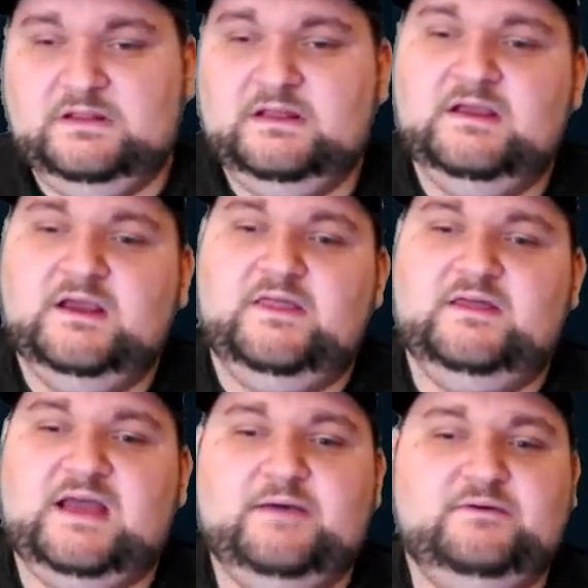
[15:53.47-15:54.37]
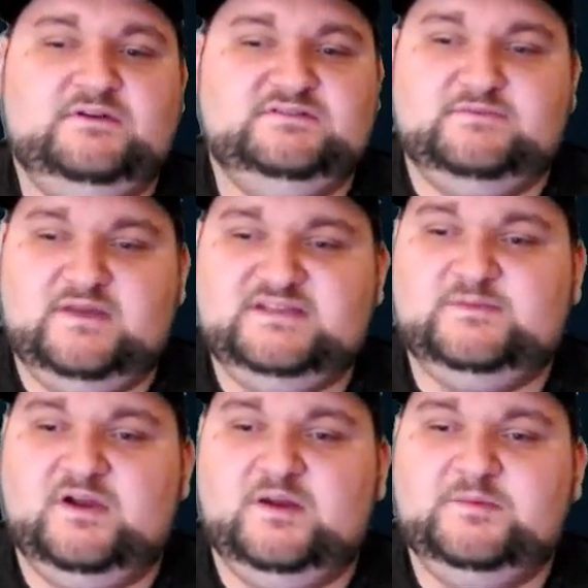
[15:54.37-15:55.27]
And then I would use the rest of my
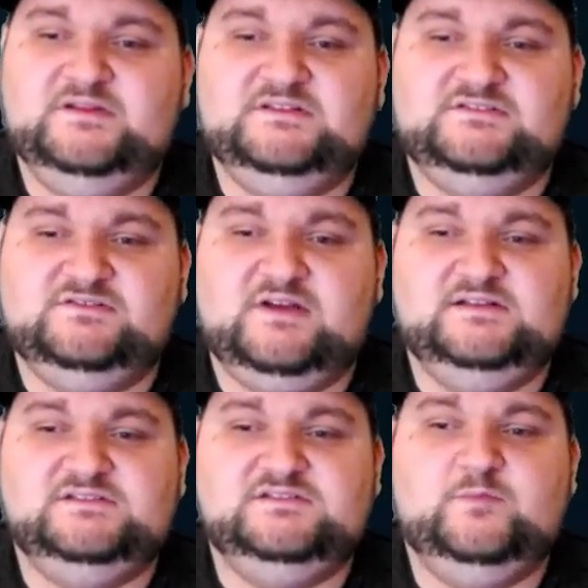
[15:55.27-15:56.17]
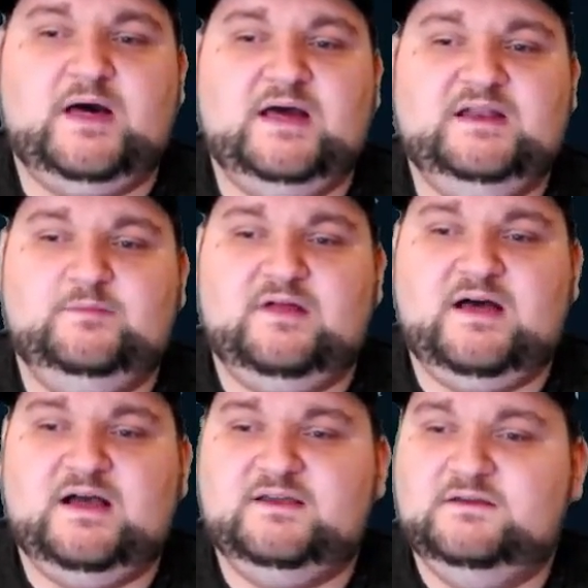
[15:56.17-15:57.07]
army to try to body block
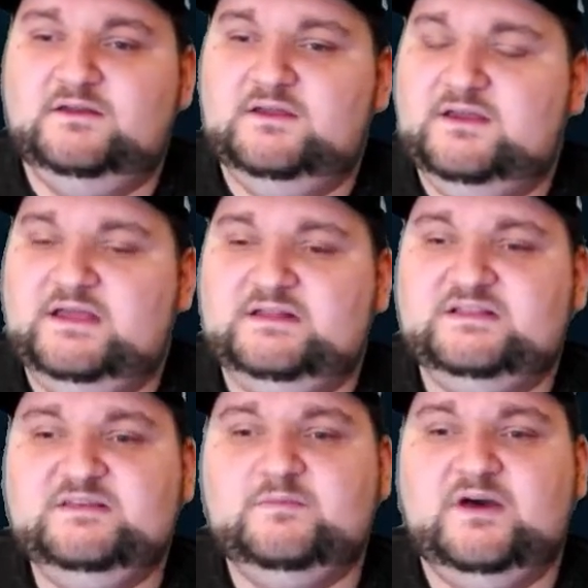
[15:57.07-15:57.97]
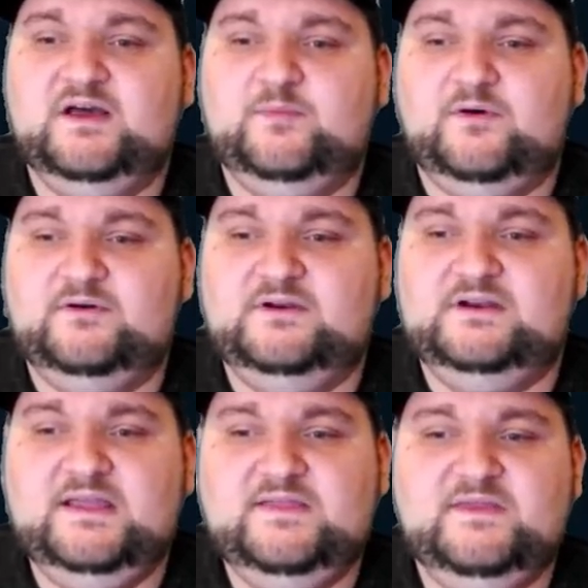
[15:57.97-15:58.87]
and keep my opponent
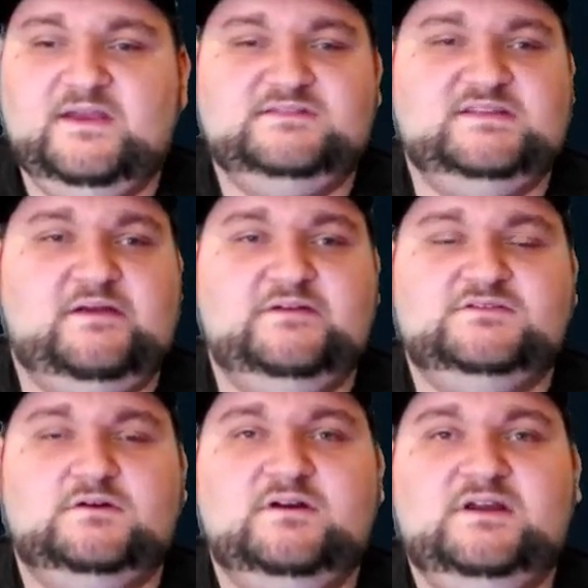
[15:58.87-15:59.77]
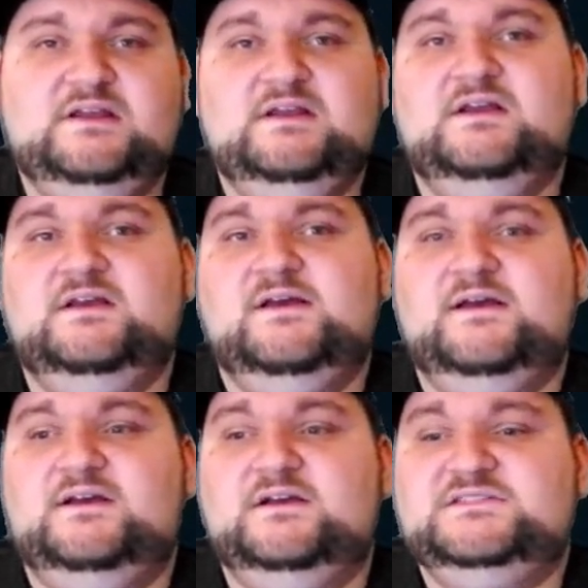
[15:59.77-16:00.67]
in their territory
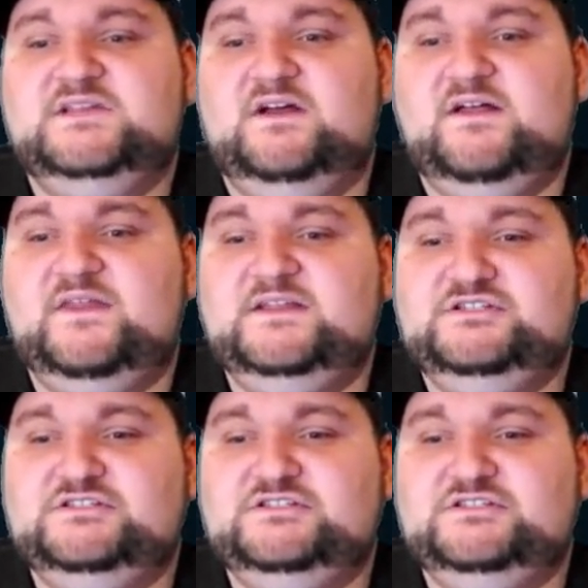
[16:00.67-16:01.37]
so that they just